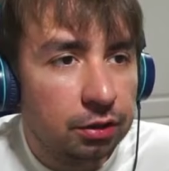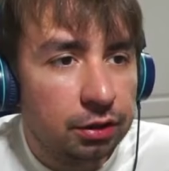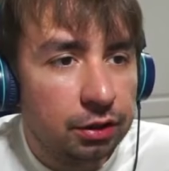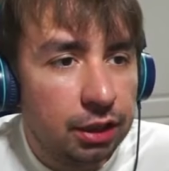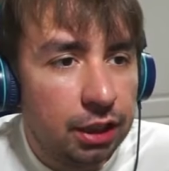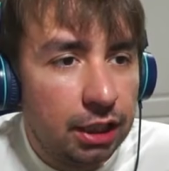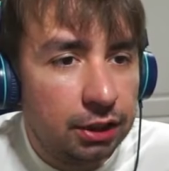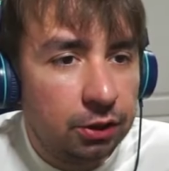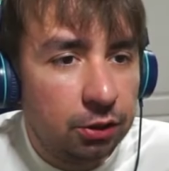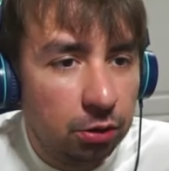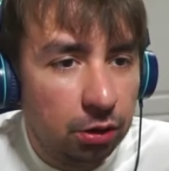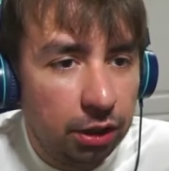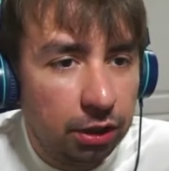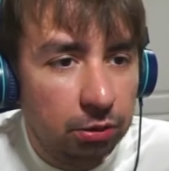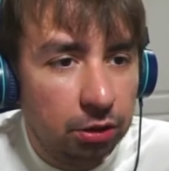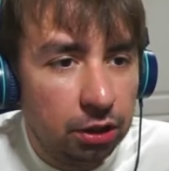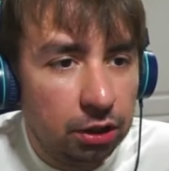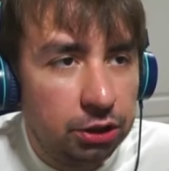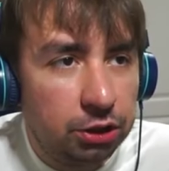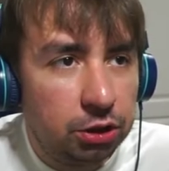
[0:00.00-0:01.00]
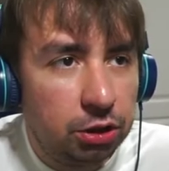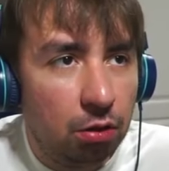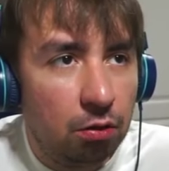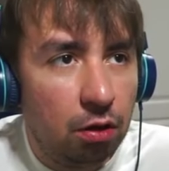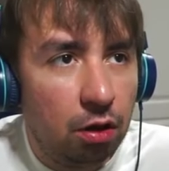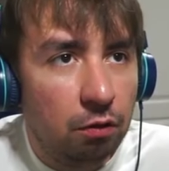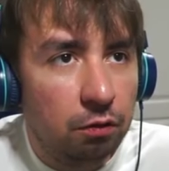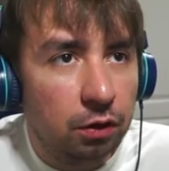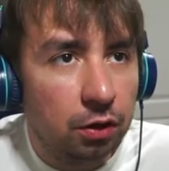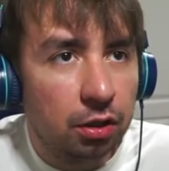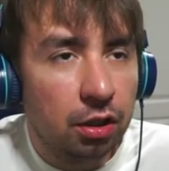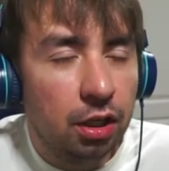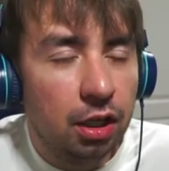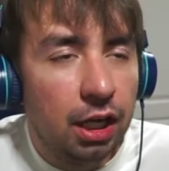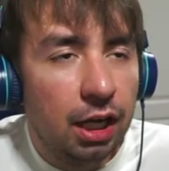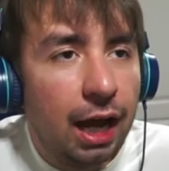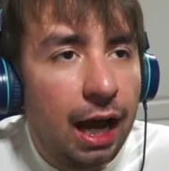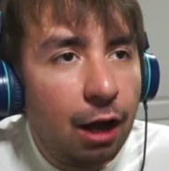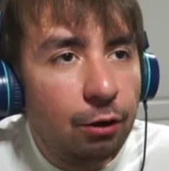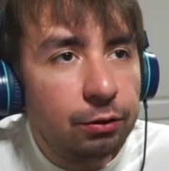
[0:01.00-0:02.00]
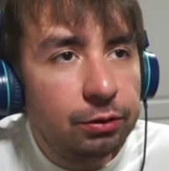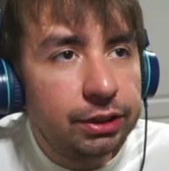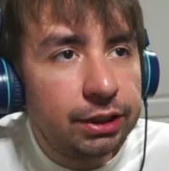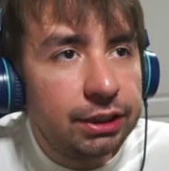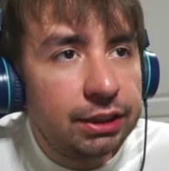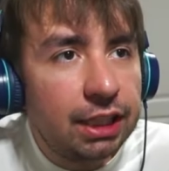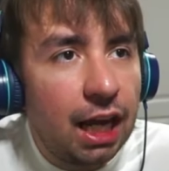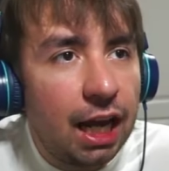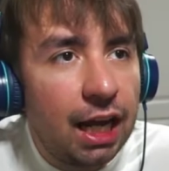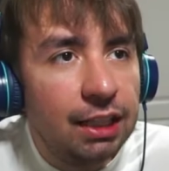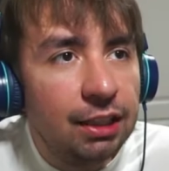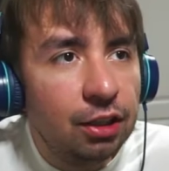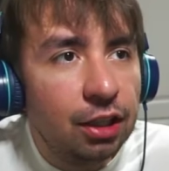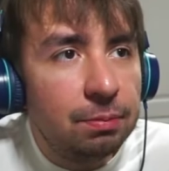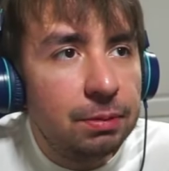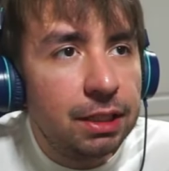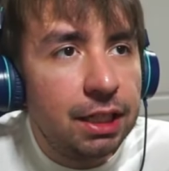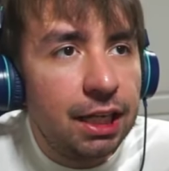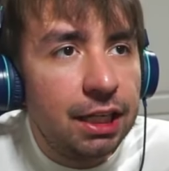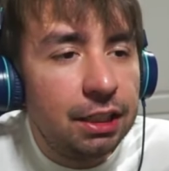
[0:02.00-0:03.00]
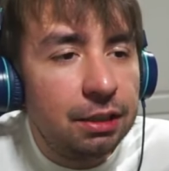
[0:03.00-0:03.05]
It's literally so over. This, How is this guy eliminating